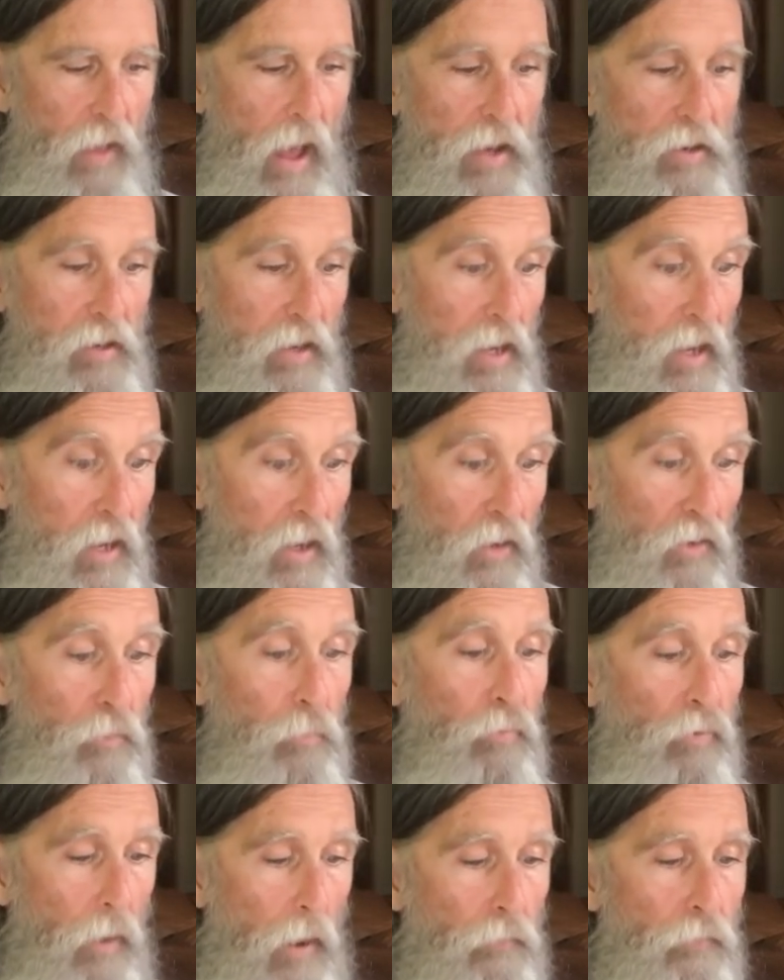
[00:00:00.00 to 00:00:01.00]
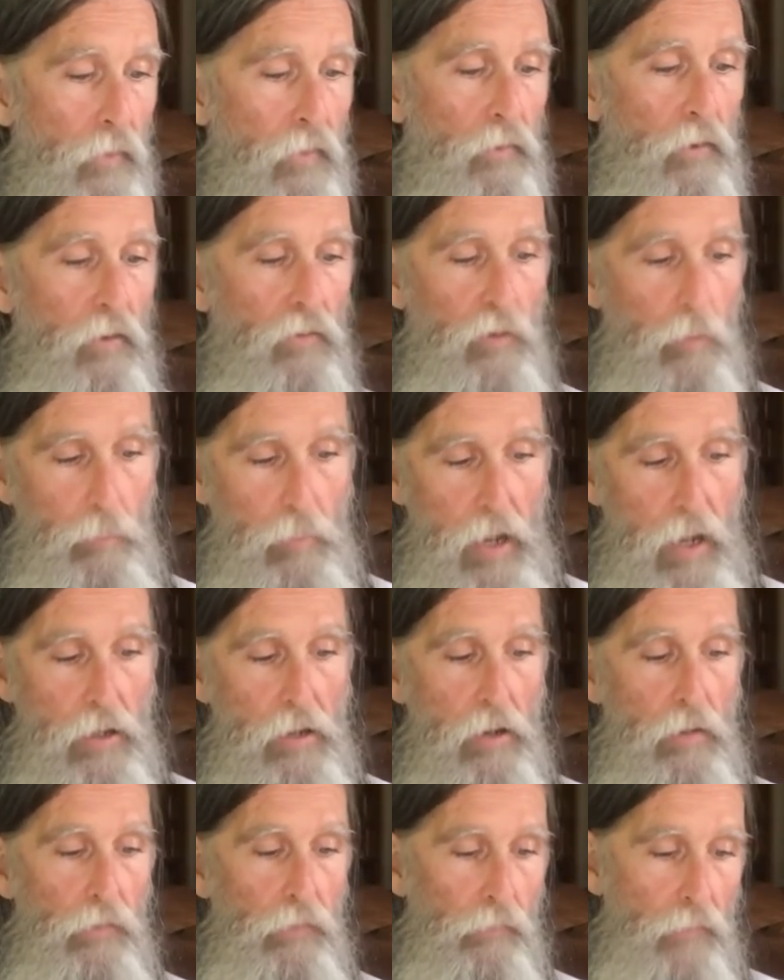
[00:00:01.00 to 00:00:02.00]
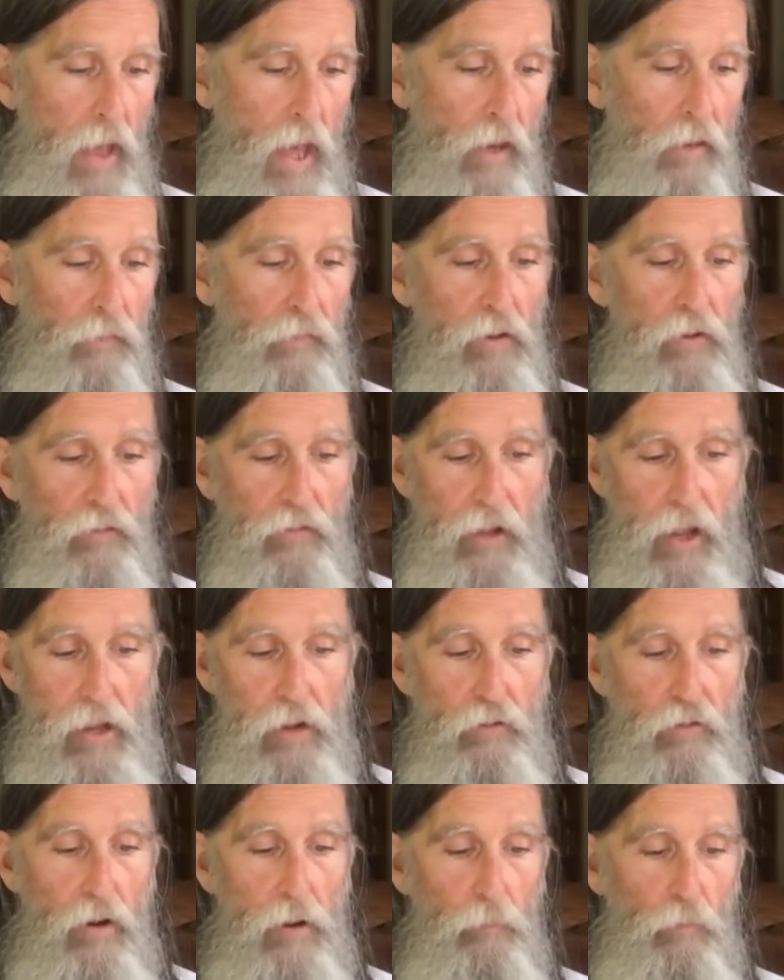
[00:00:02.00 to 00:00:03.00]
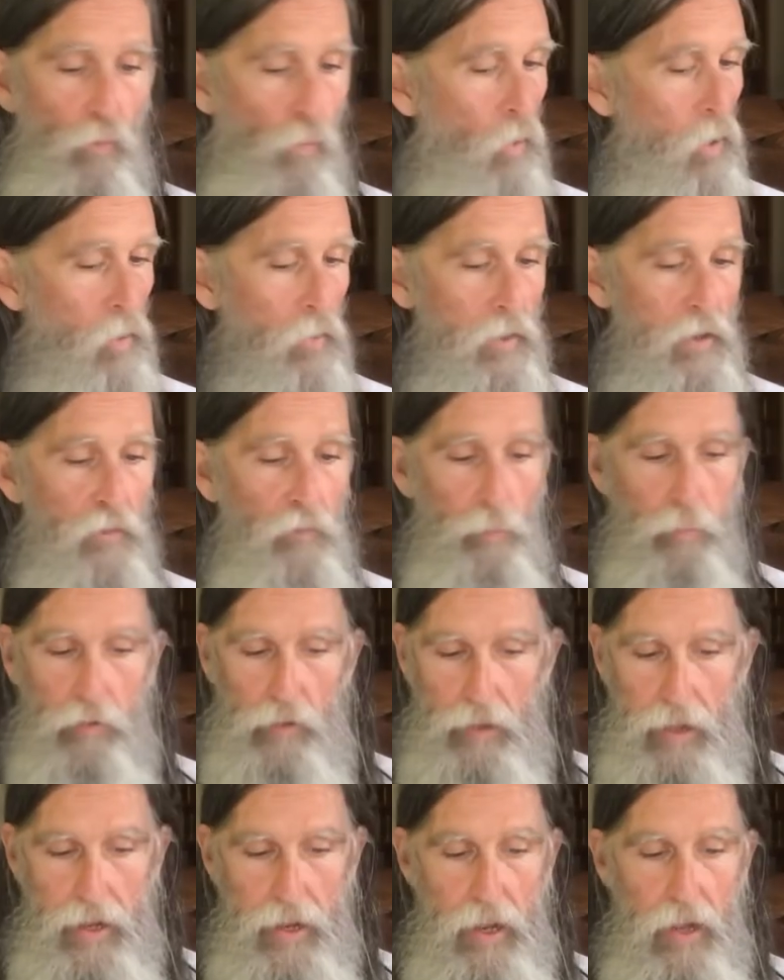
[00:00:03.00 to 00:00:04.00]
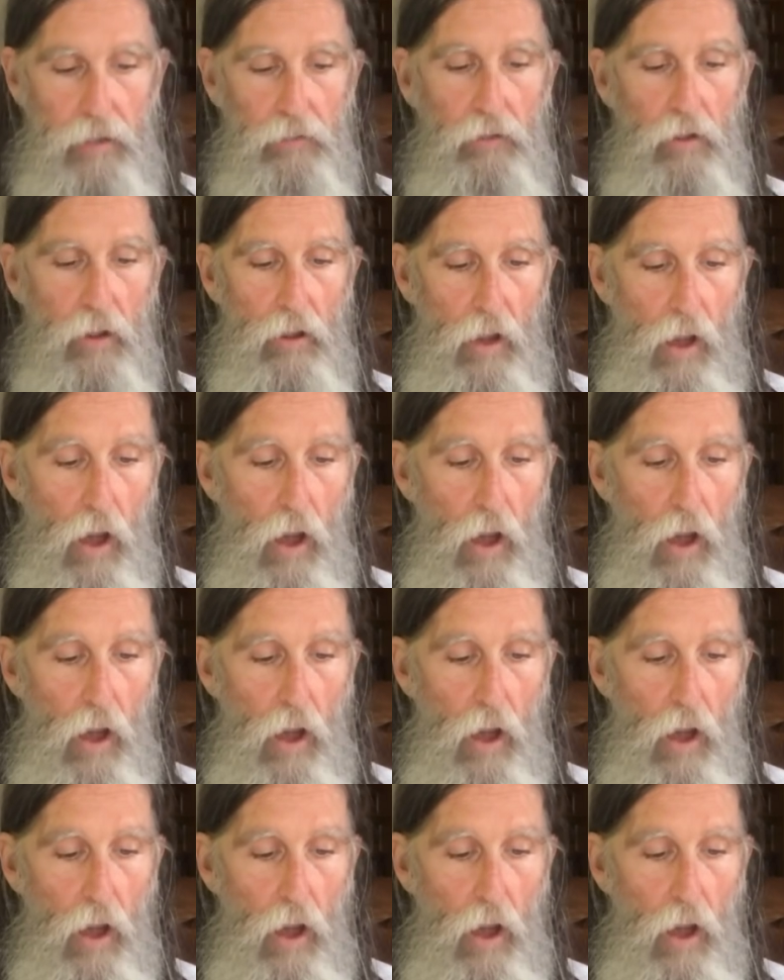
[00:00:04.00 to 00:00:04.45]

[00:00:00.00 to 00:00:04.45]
ideas, preferences, opinions, fantasies, daydreams, worries, plans,